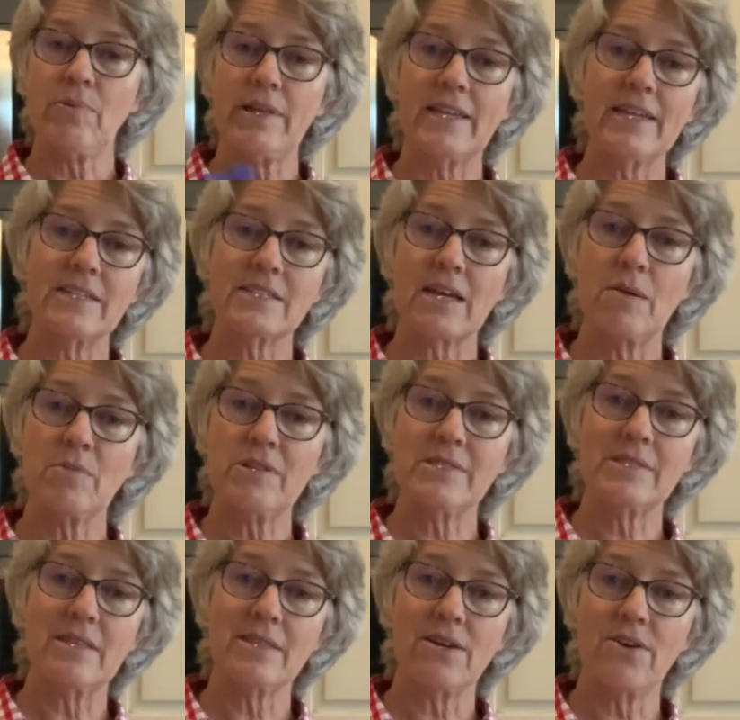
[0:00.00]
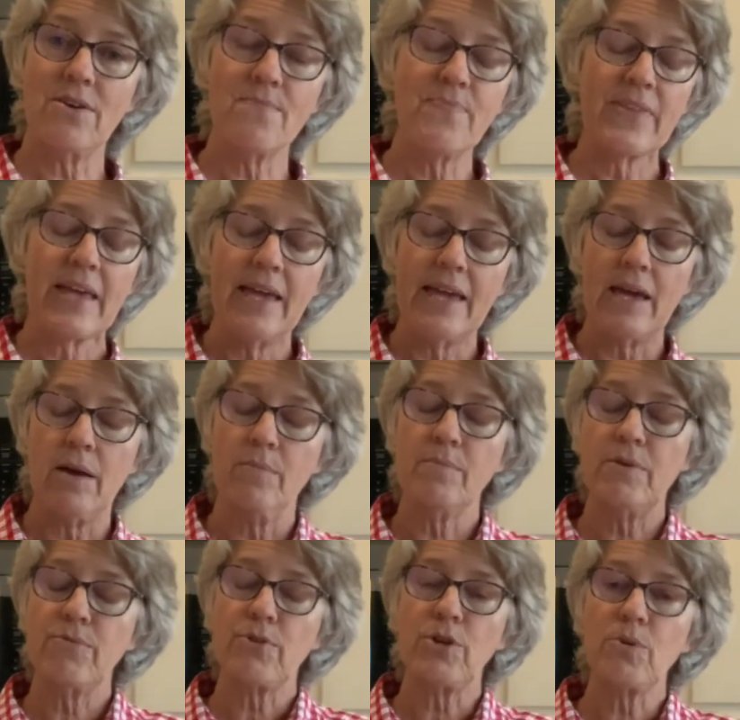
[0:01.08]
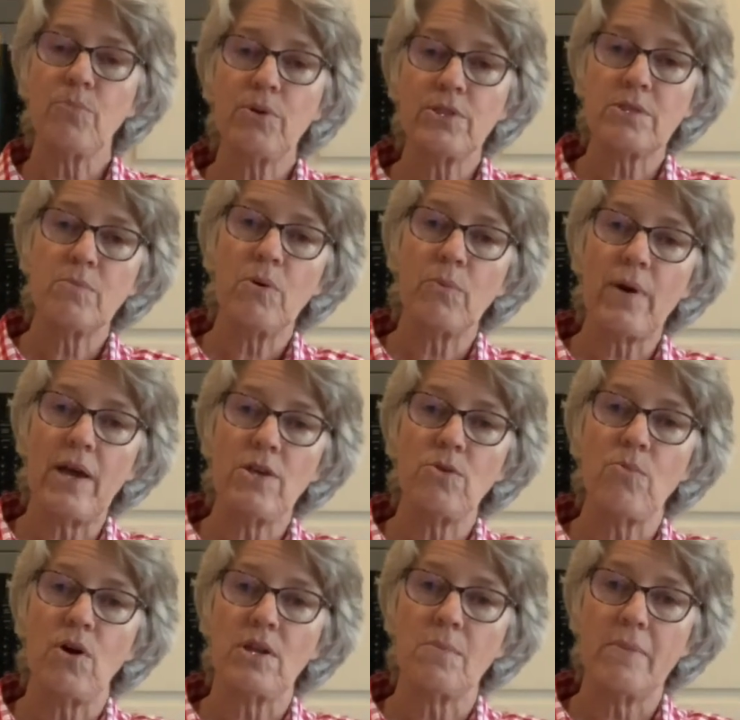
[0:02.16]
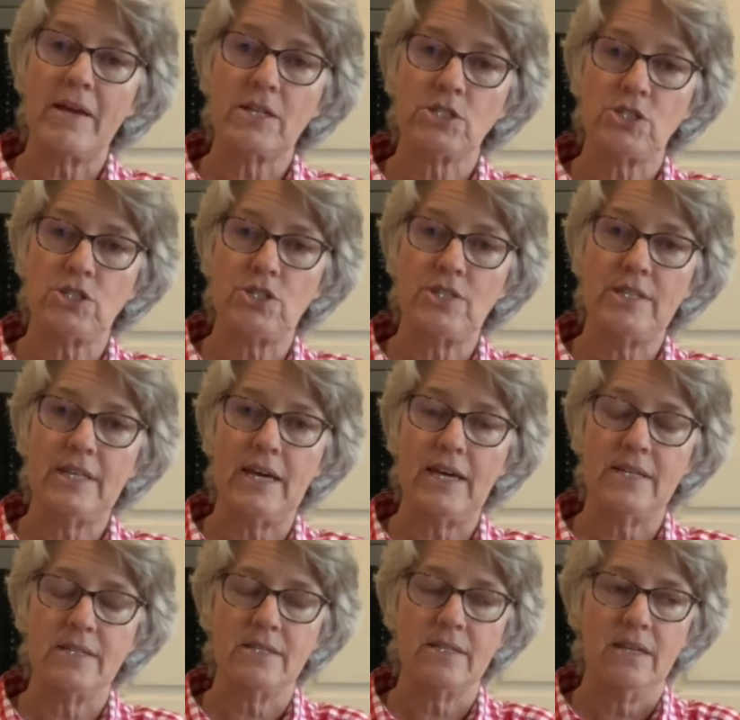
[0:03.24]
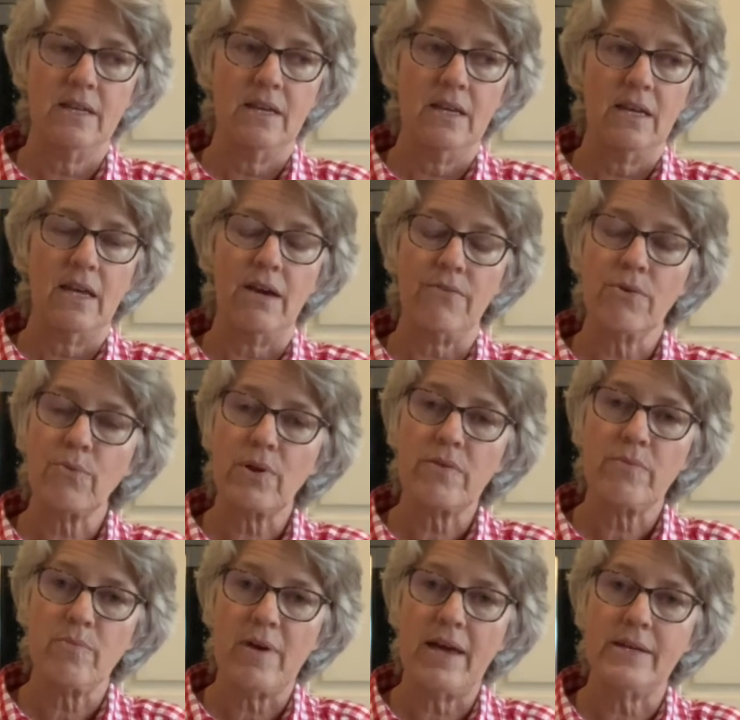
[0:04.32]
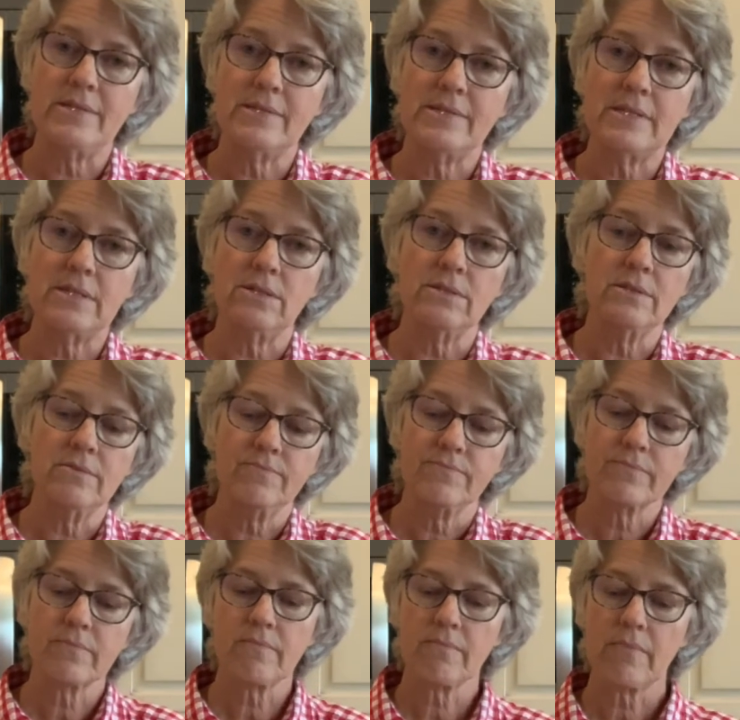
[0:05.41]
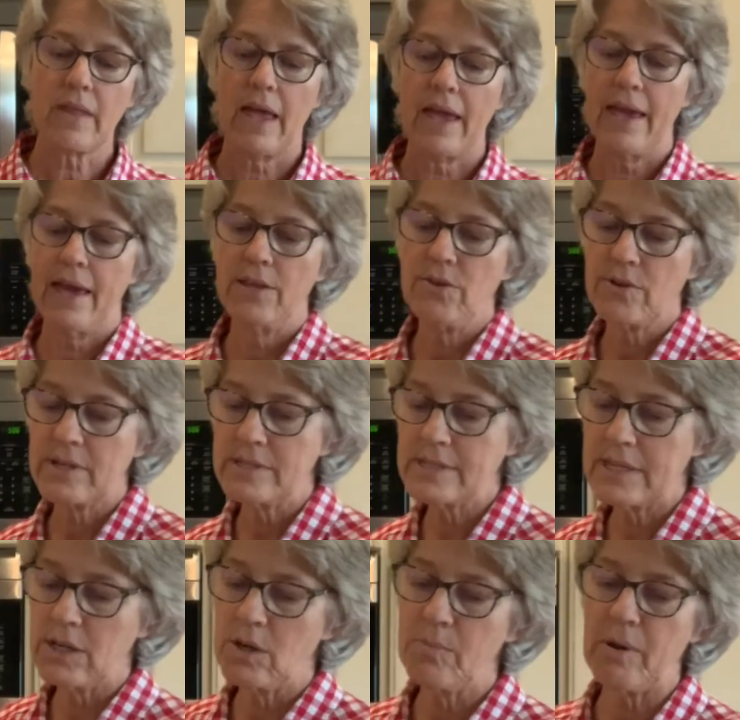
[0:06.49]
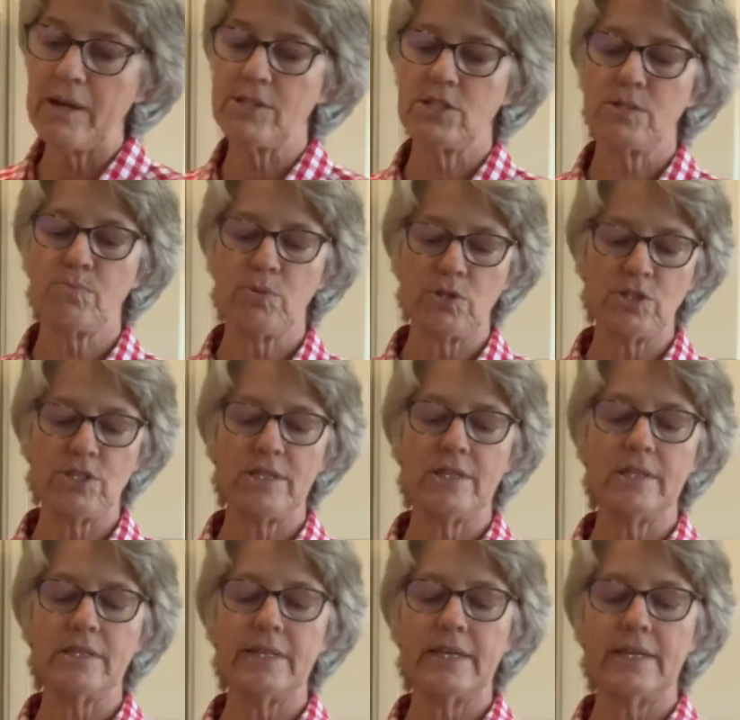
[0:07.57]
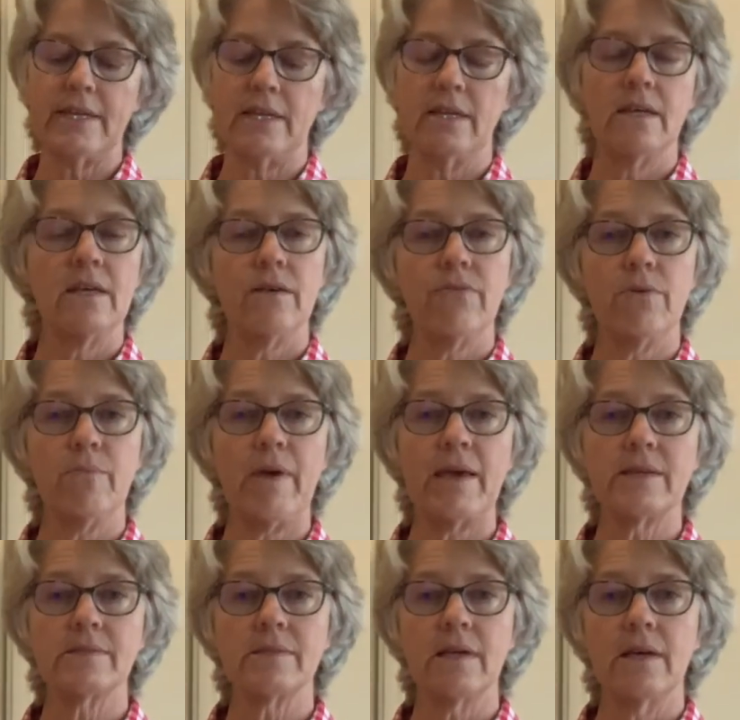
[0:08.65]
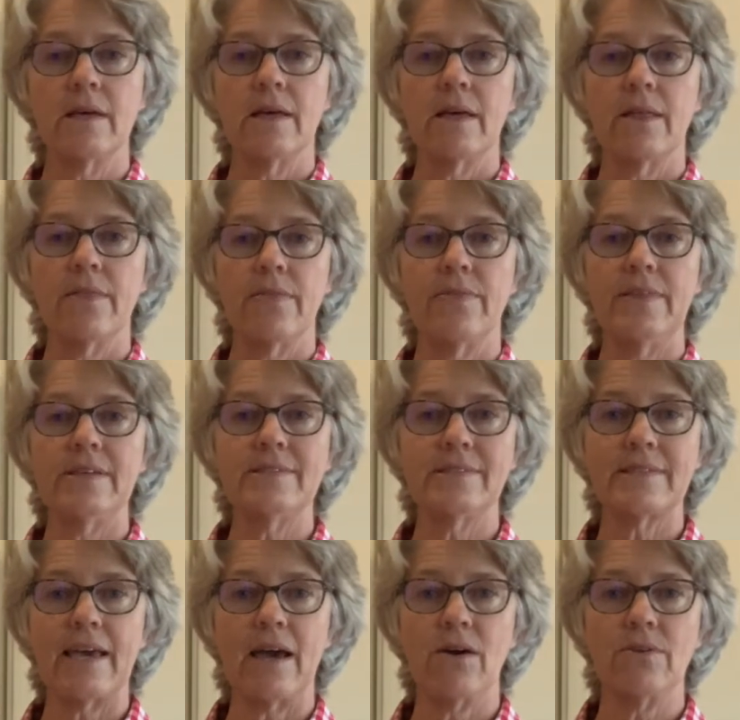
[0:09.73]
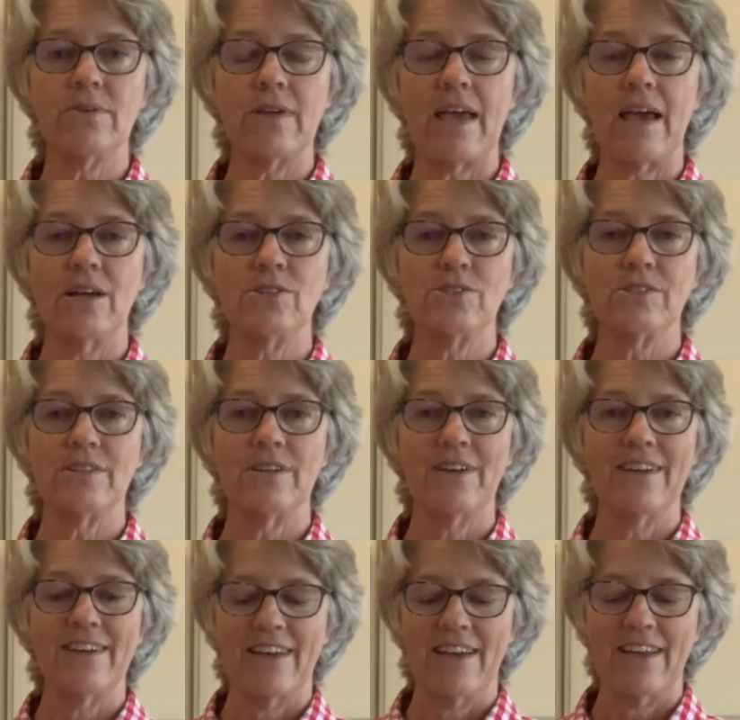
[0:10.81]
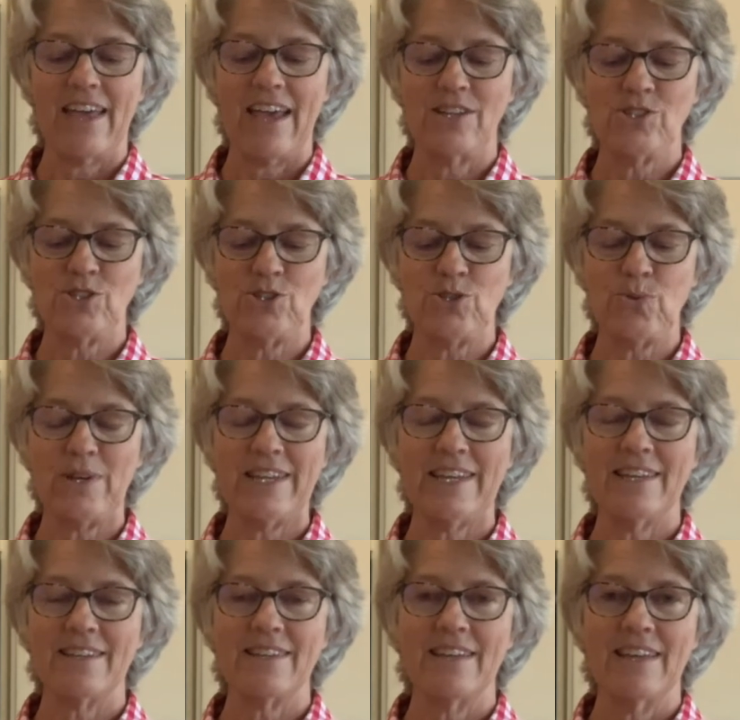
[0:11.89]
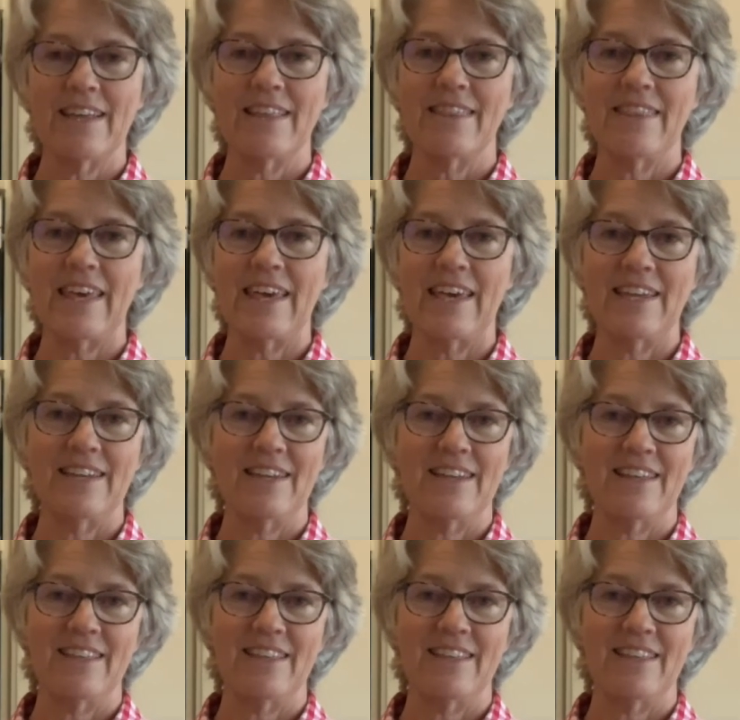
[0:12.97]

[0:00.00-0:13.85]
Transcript: plenty of time to sit there. And before you put them away, you want to make sure that every one of them has sealed. And you can tell by just pushing the lid in. If it makes this sound as you're doing it, then